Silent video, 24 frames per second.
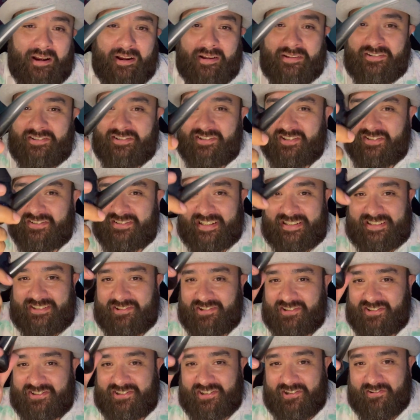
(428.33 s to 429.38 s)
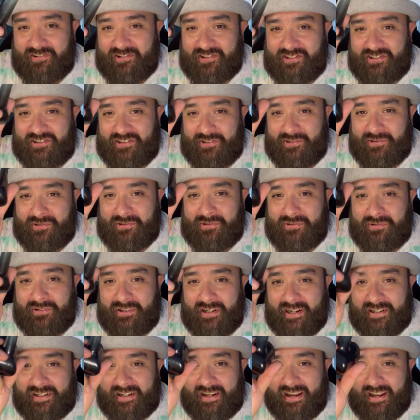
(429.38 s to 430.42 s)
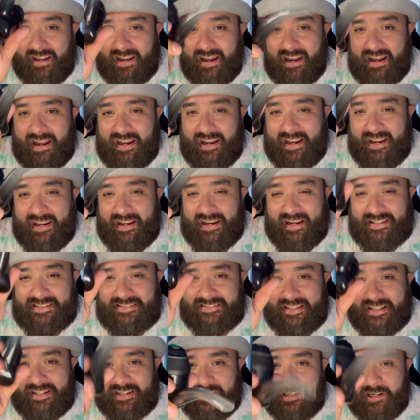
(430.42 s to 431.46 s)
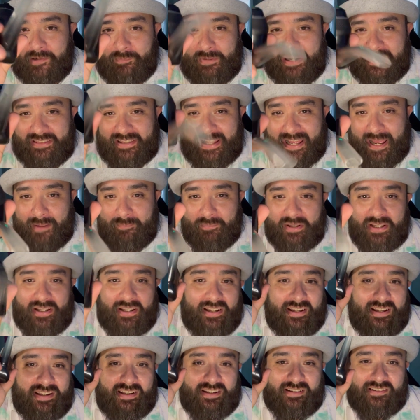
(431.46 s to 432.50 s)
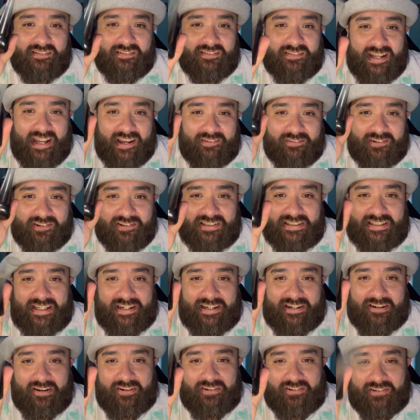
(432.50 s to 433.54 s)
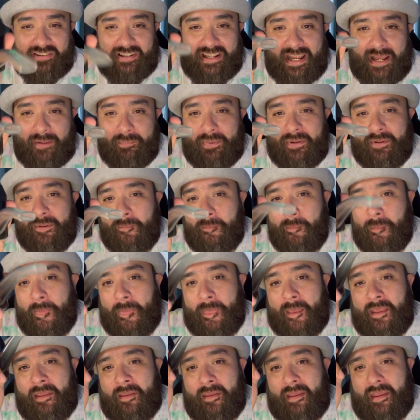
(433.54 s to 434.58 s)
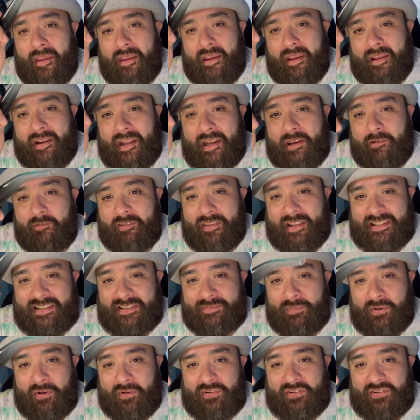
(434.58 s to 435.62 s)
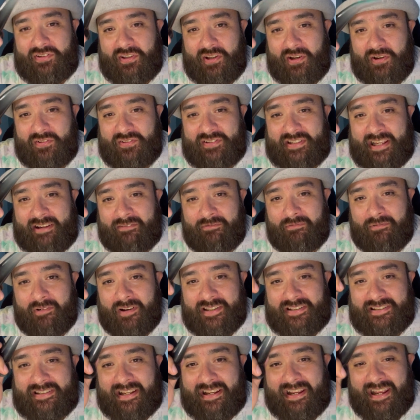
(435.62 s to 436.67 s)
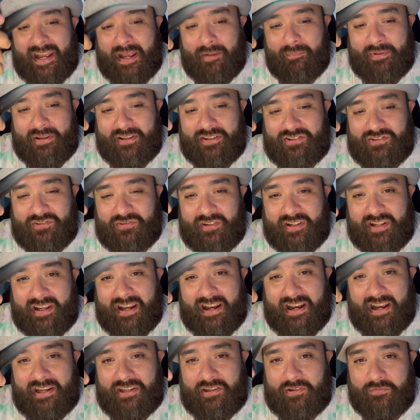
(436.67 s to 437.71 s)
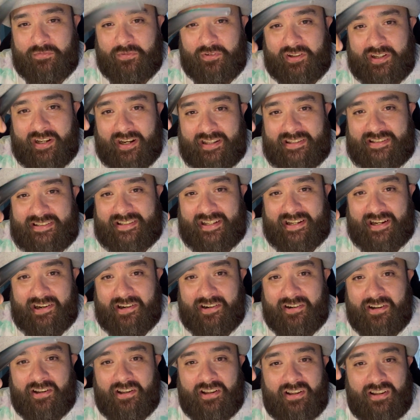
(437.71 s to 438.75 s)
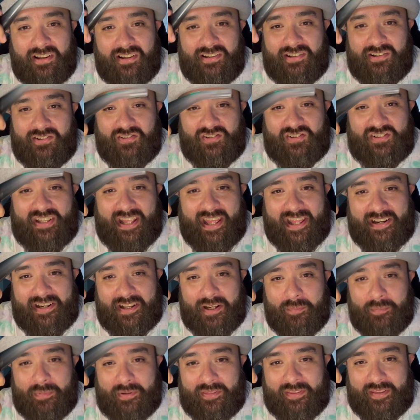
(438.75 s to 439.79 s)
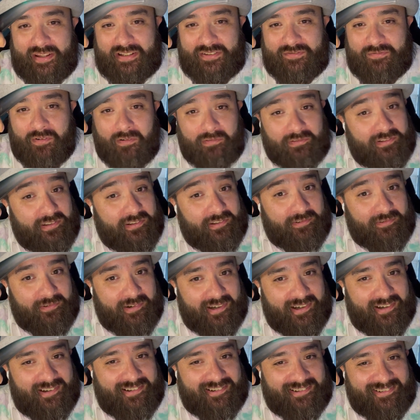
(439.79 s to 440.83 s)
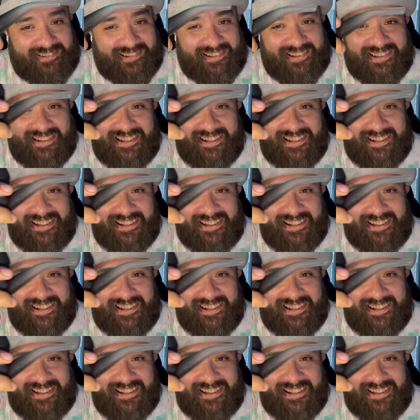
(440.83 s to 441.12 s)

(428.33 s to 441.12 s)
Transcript: Just as all stoners do, I got high, I set it on my lap. Never set it on your lap. And anyone that smokes knows that once that happens, you get high, you forget it's there. You stand up and things fall to the ground,